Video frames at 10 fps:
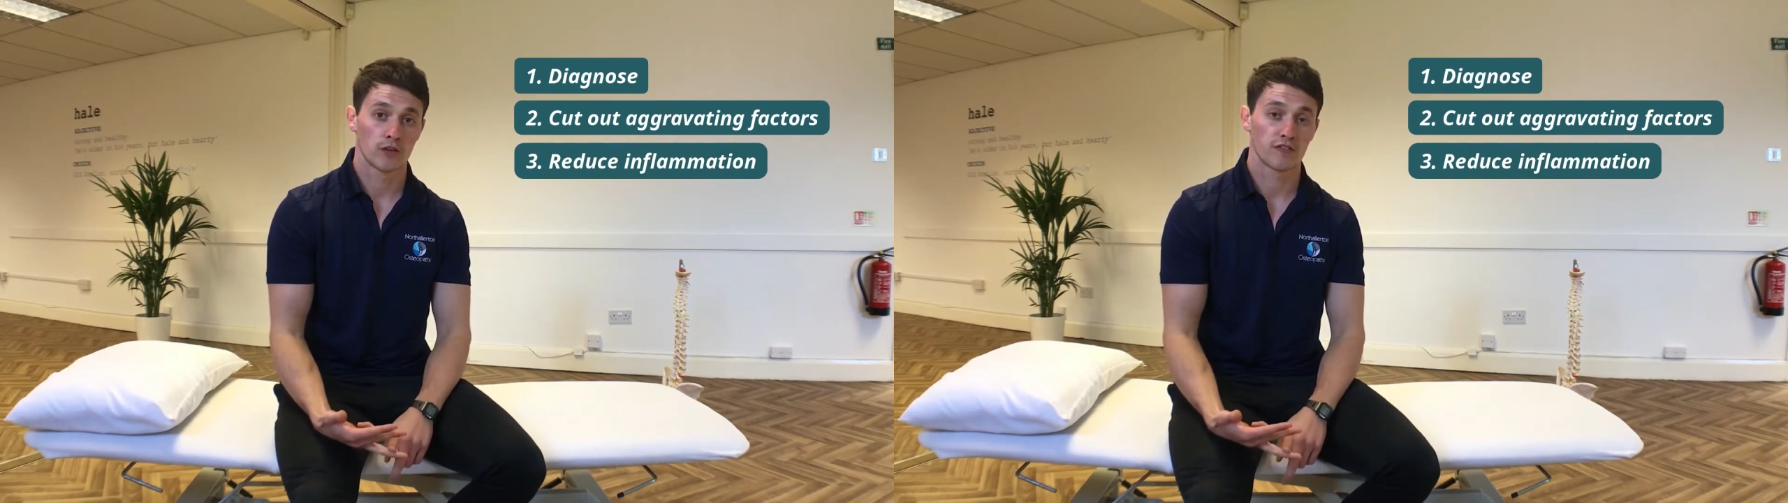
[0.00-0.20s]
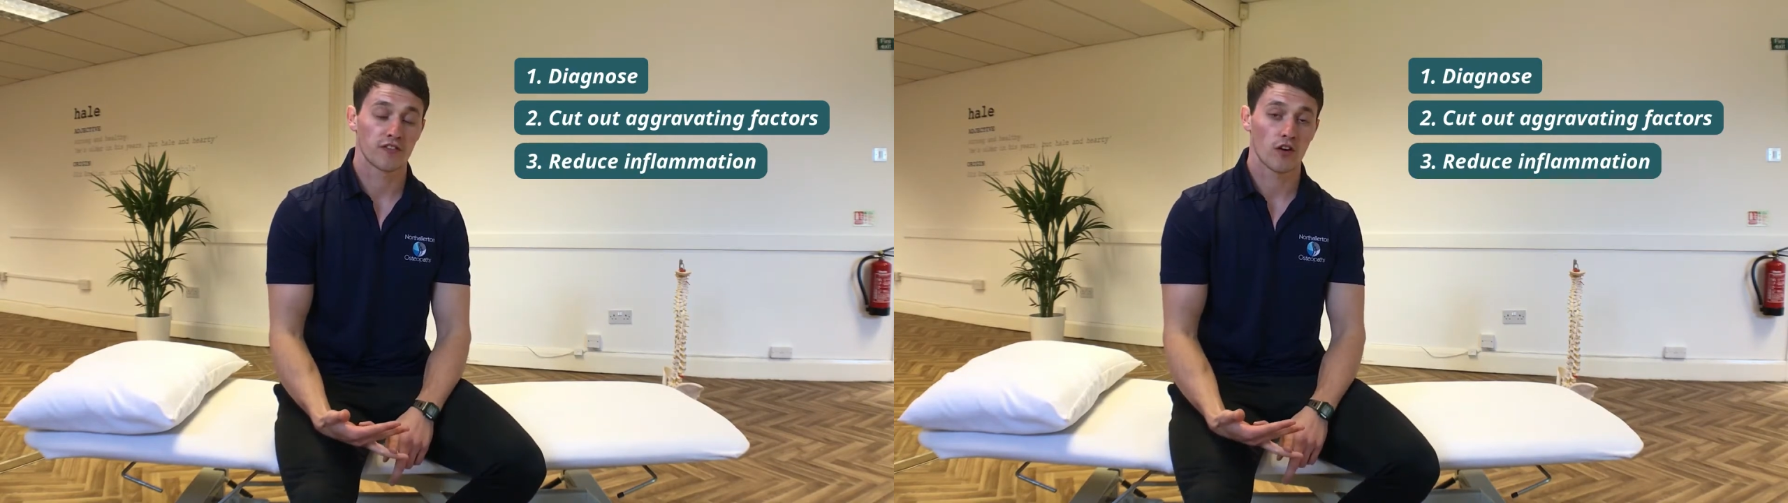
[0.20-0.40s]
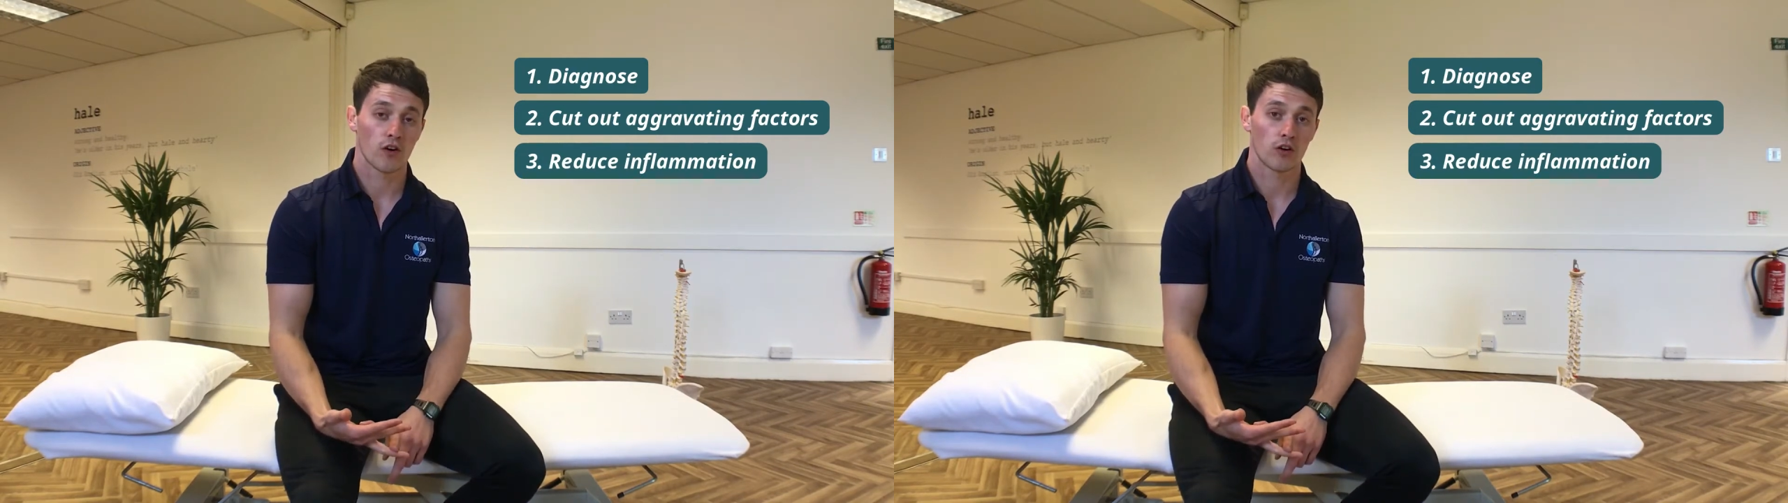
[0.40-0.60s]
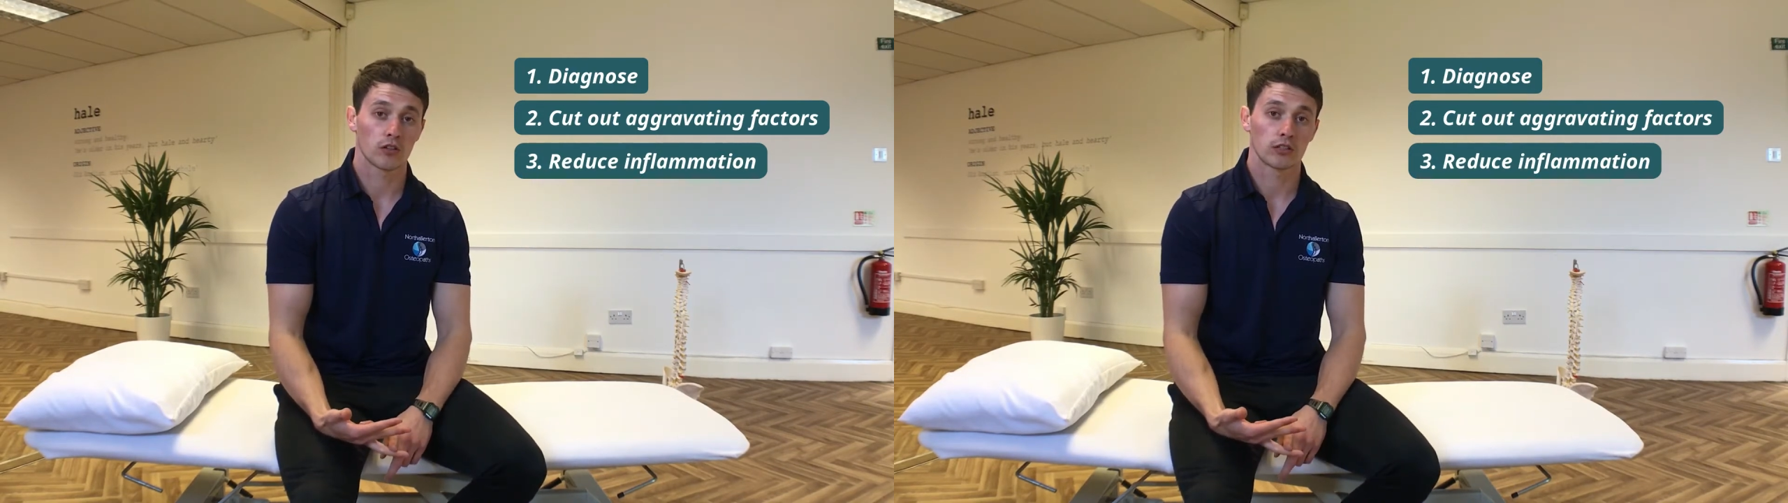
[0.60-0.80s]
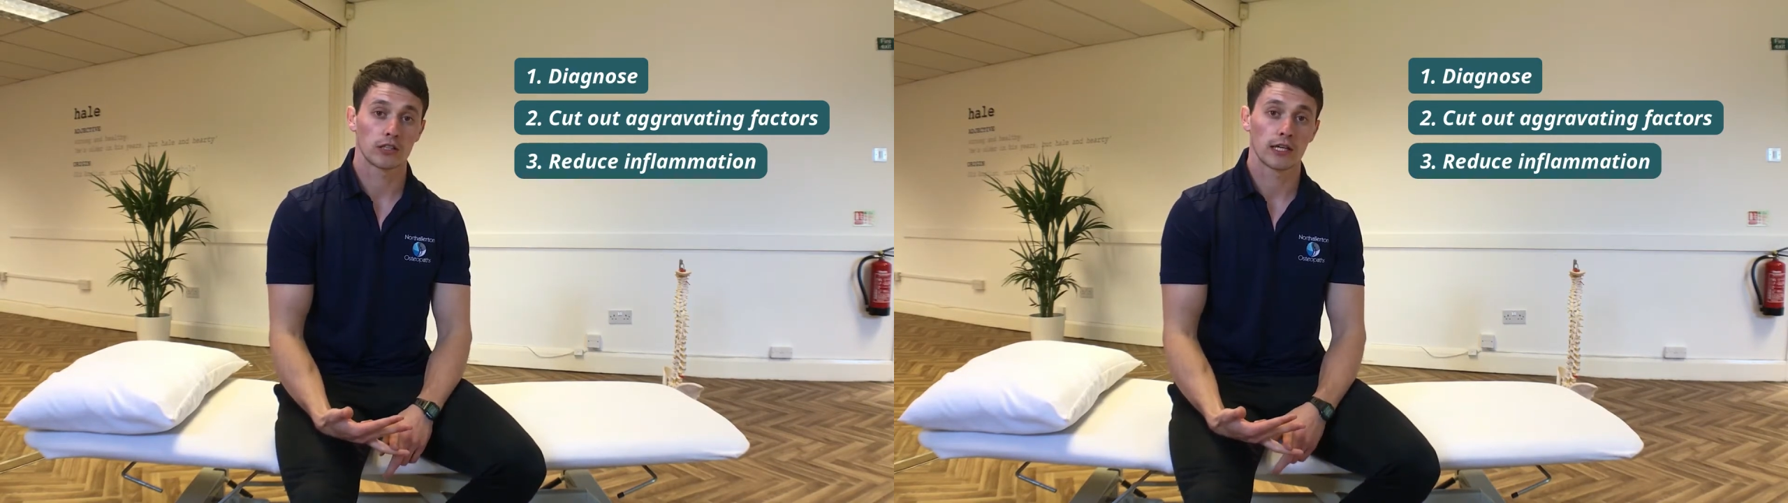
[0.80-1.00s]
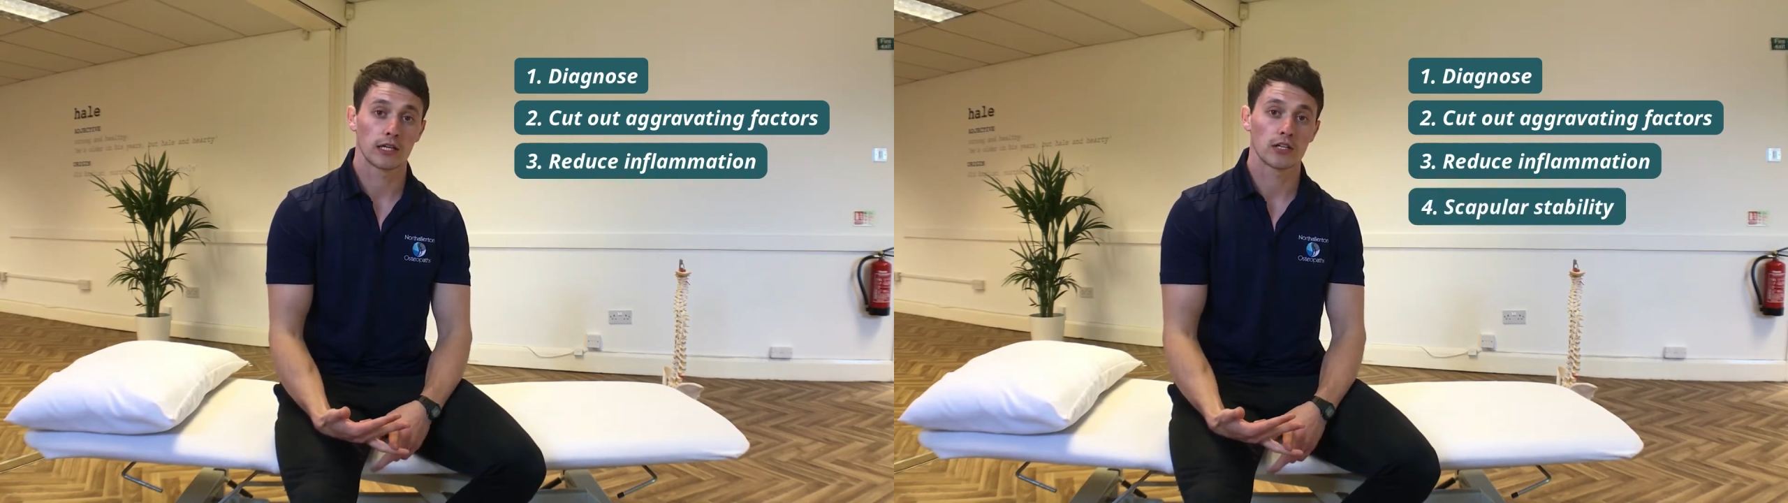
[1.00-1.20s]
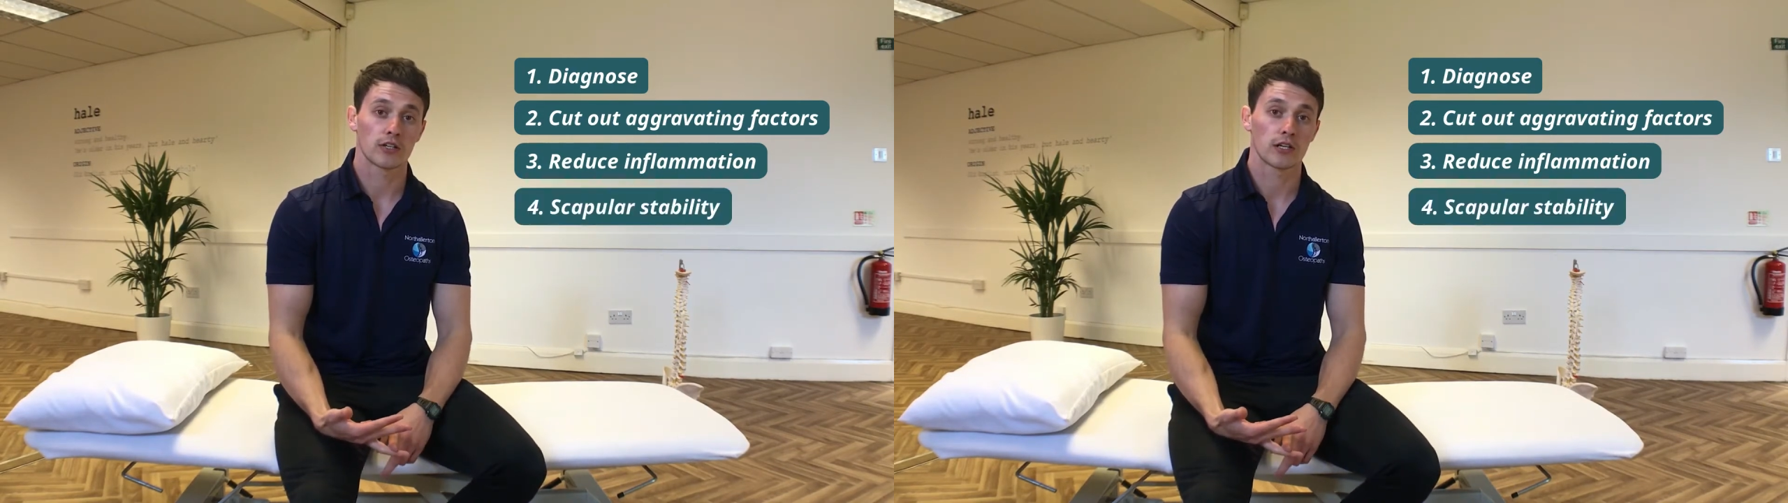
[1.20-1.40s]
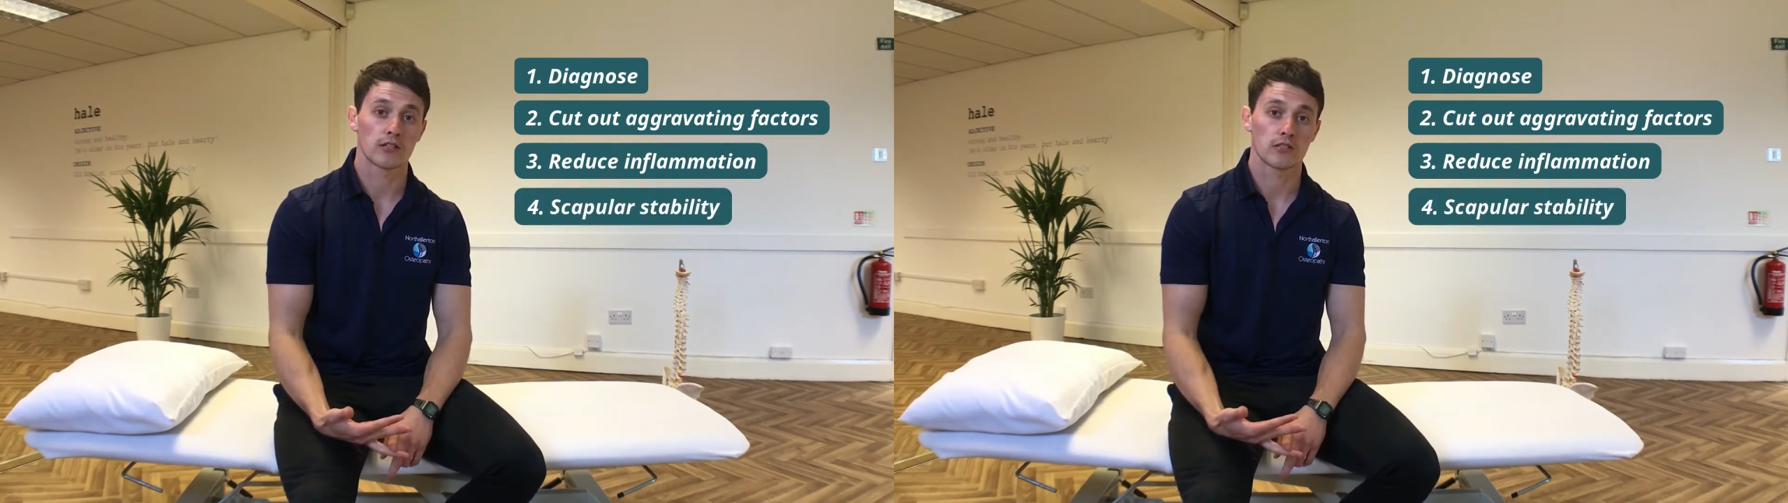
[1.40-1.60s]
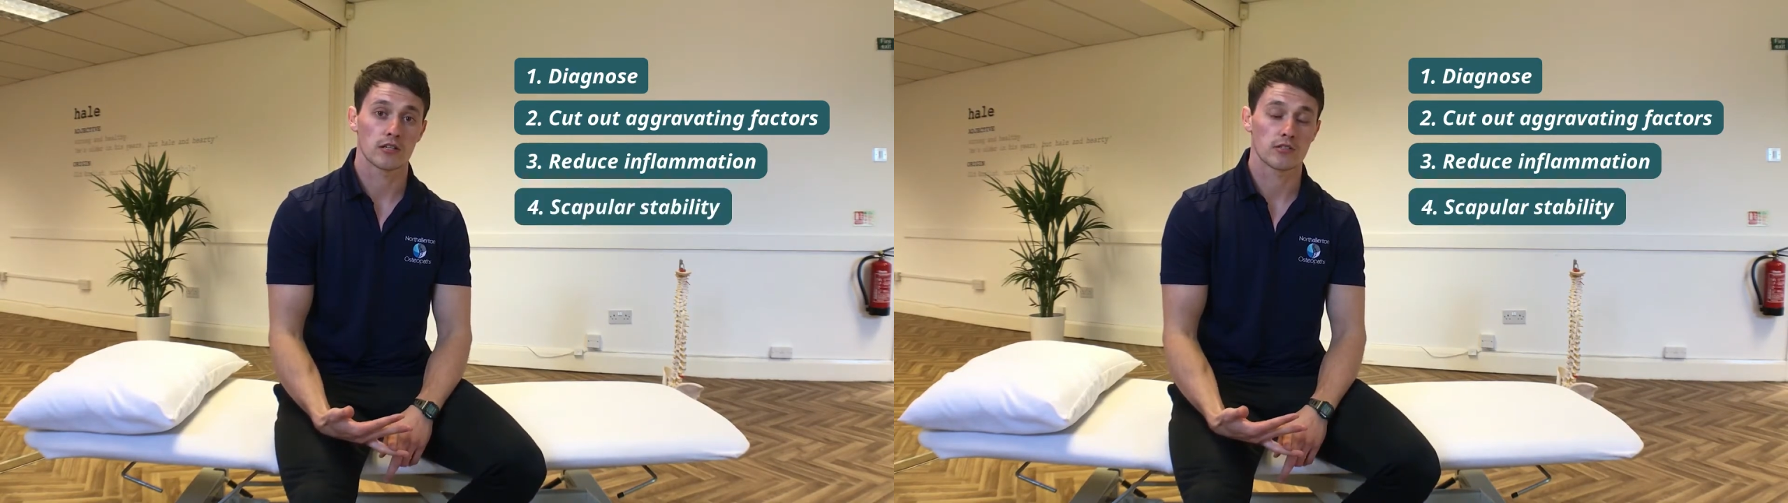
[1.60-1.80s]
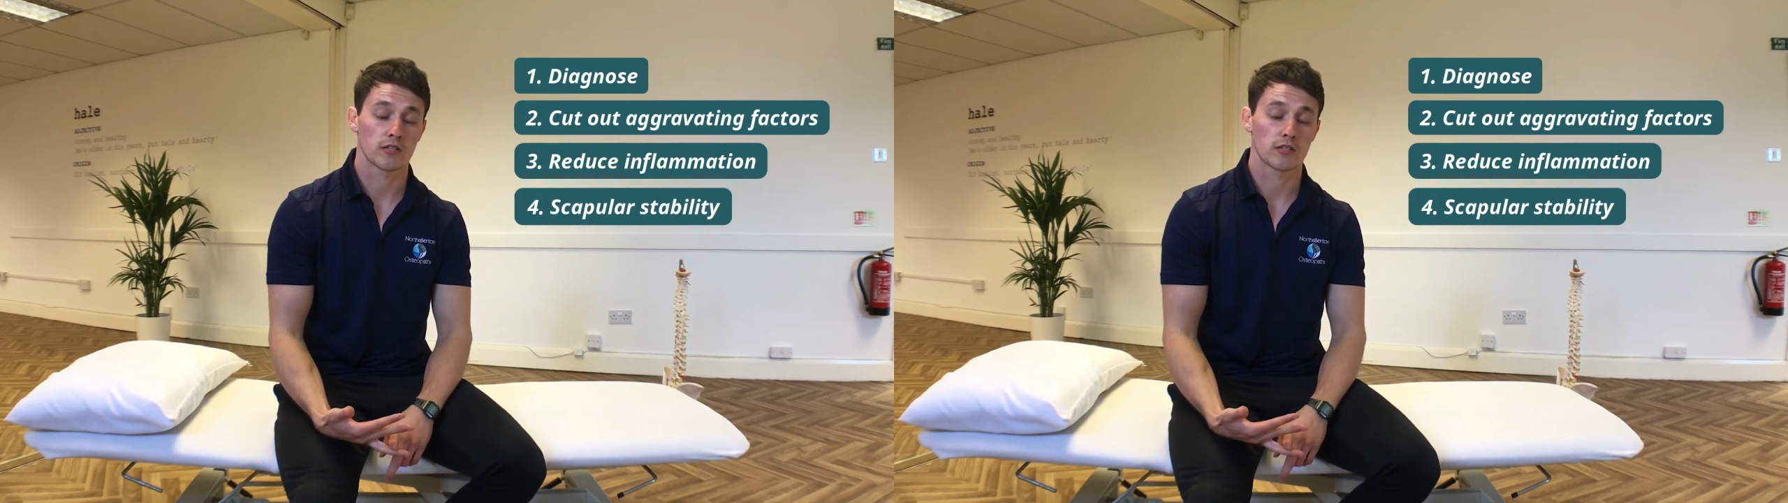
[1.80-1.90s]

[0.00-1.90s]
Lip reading: 4, increase the